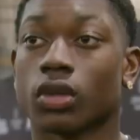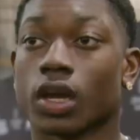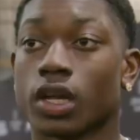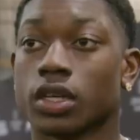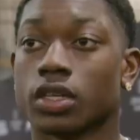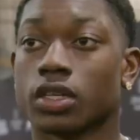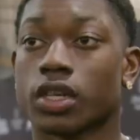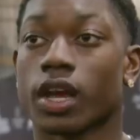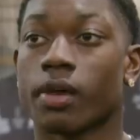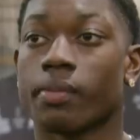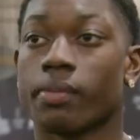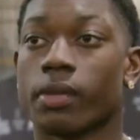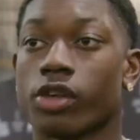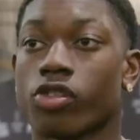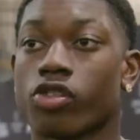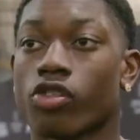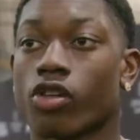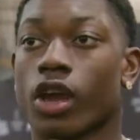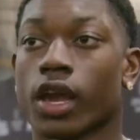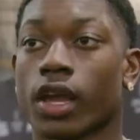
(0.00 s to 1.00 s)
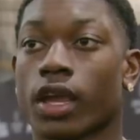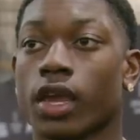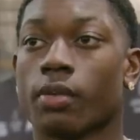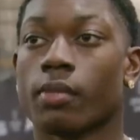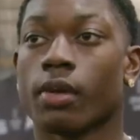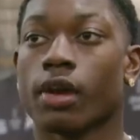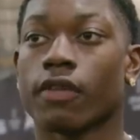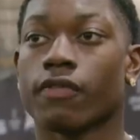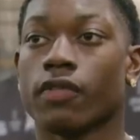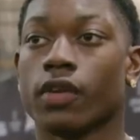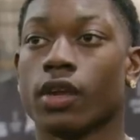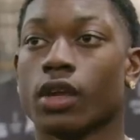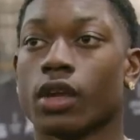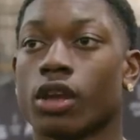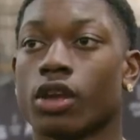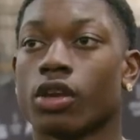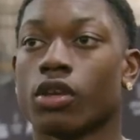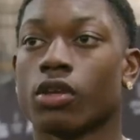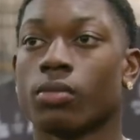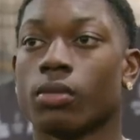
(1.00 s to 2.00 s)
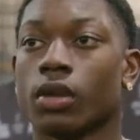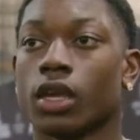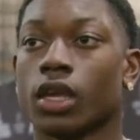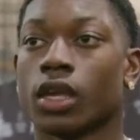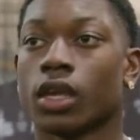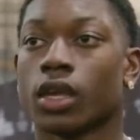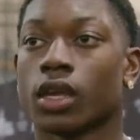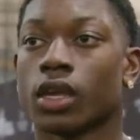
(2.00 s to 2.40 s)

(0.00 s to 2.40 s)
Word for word: I just gotta make sure I keep my feet under me